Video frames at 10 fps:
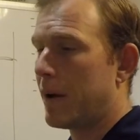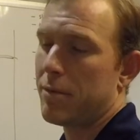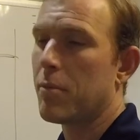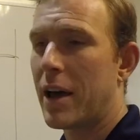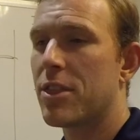
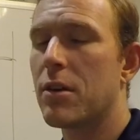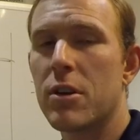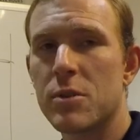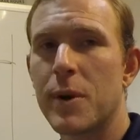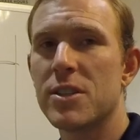my theory
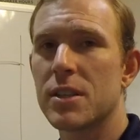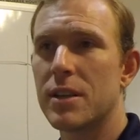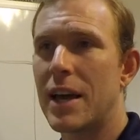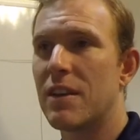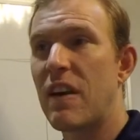is basically
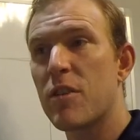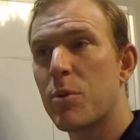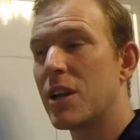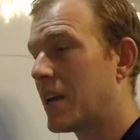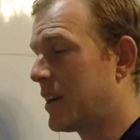that if
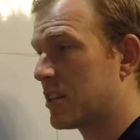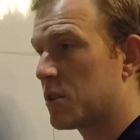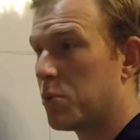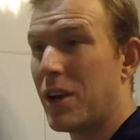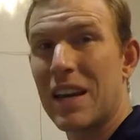everybody can
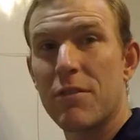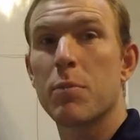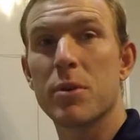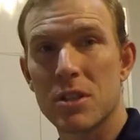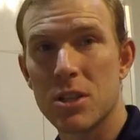explain every
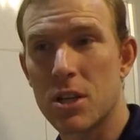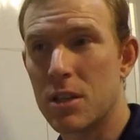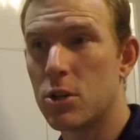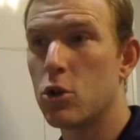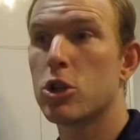position,
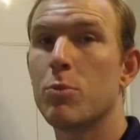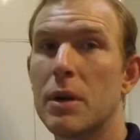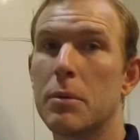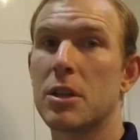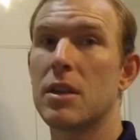then you should be
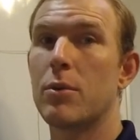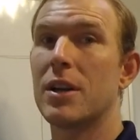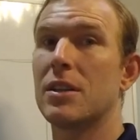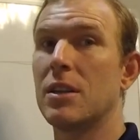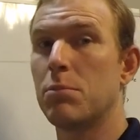able to
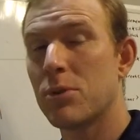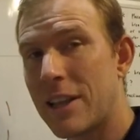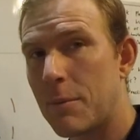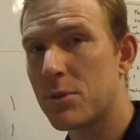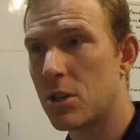theoretically play
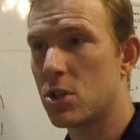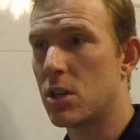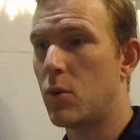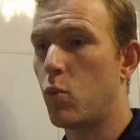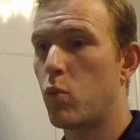that position,
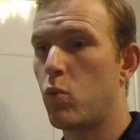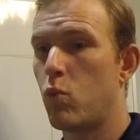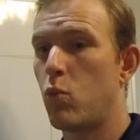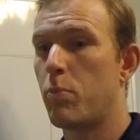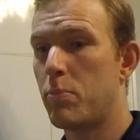and
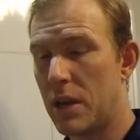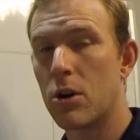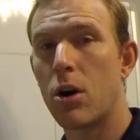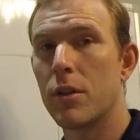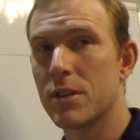being
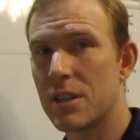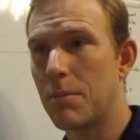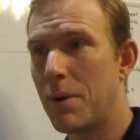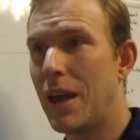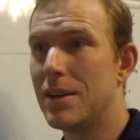all on the
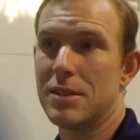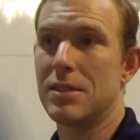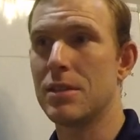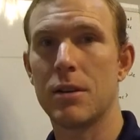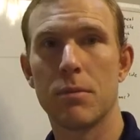same page
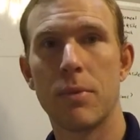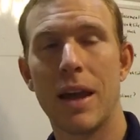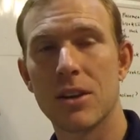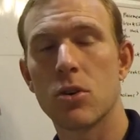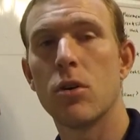is the
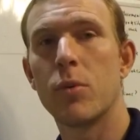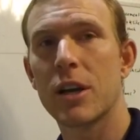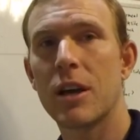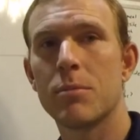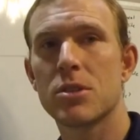end goal when
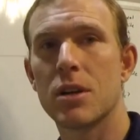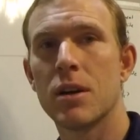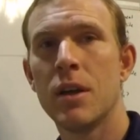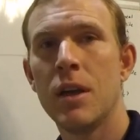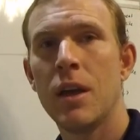it comes
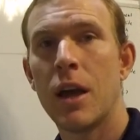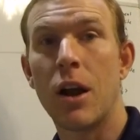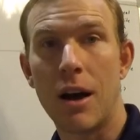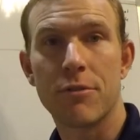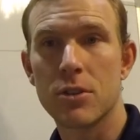to an
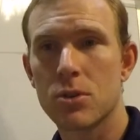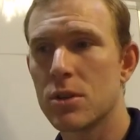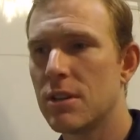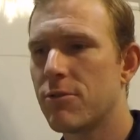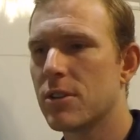offense or
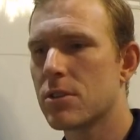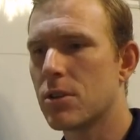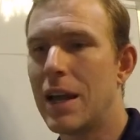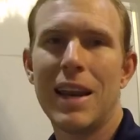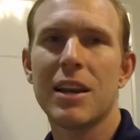a defense or
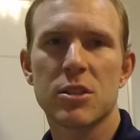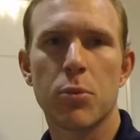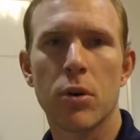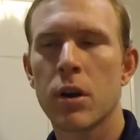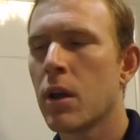any
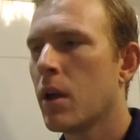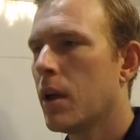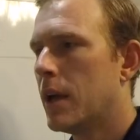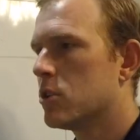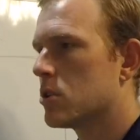sport.
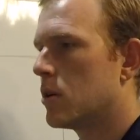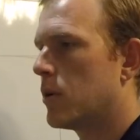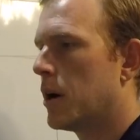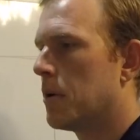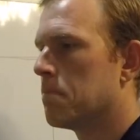And
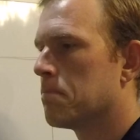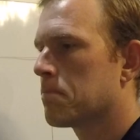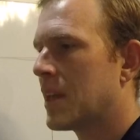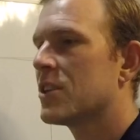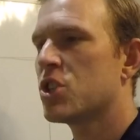so,
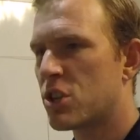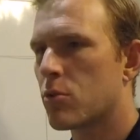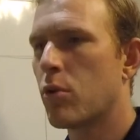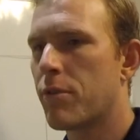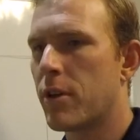as a
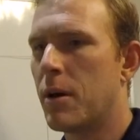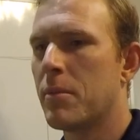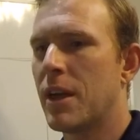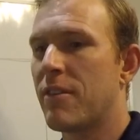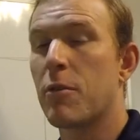general rule of
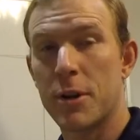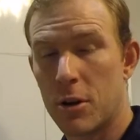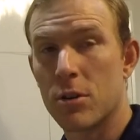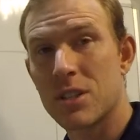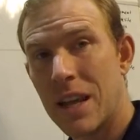thumb, if everybody
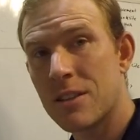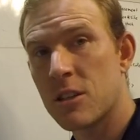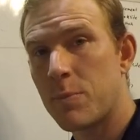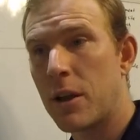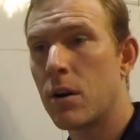understands
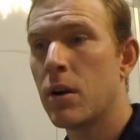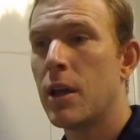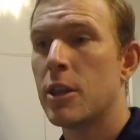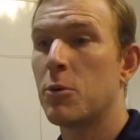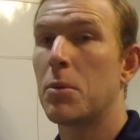this
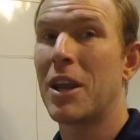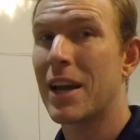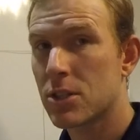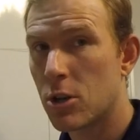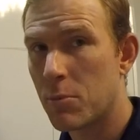better, they'll be able to
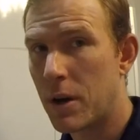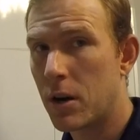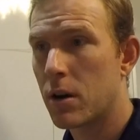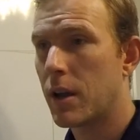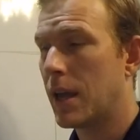execute
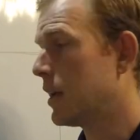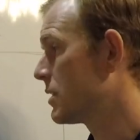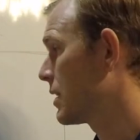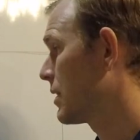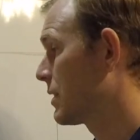better,
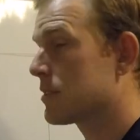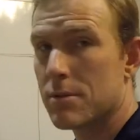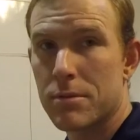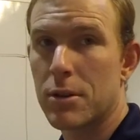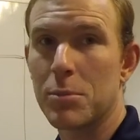and
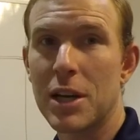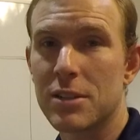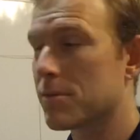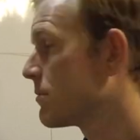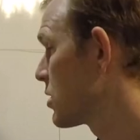that's the
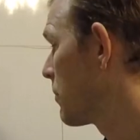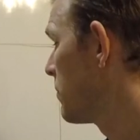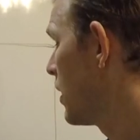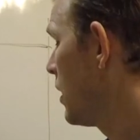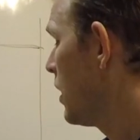objective.
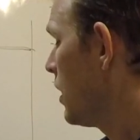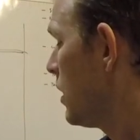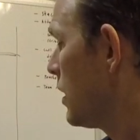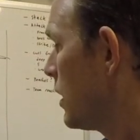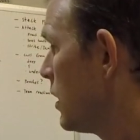So,
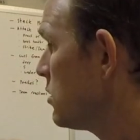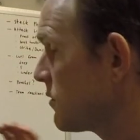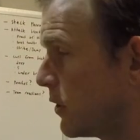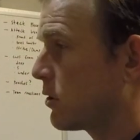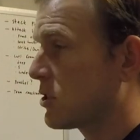here's a
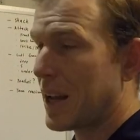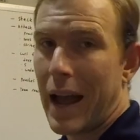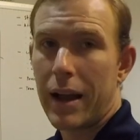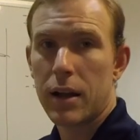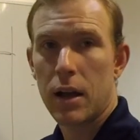vertical
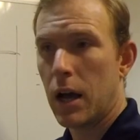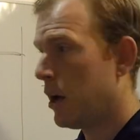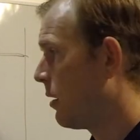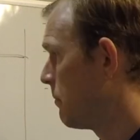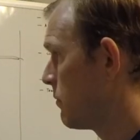stack.
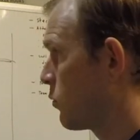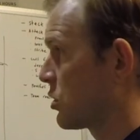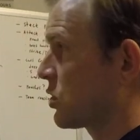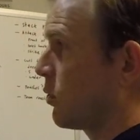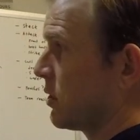We're
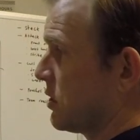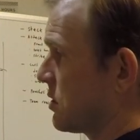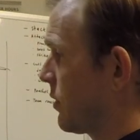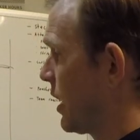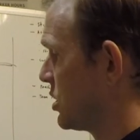scoring this
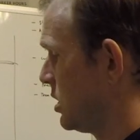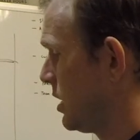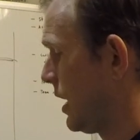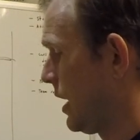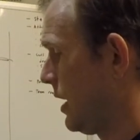
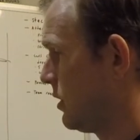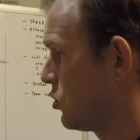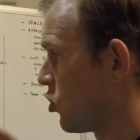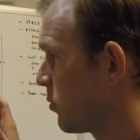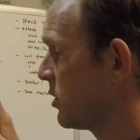direction,
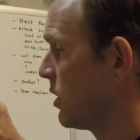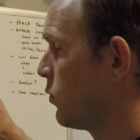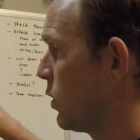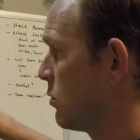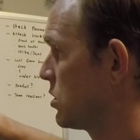and normally
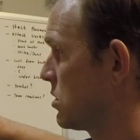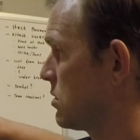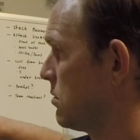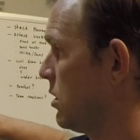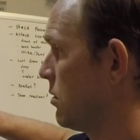we would
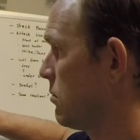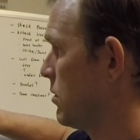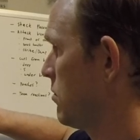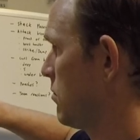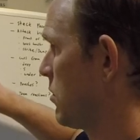just, you know,
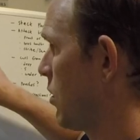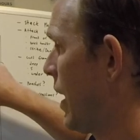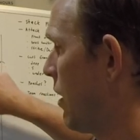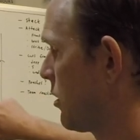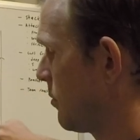go
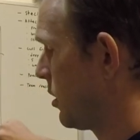out, come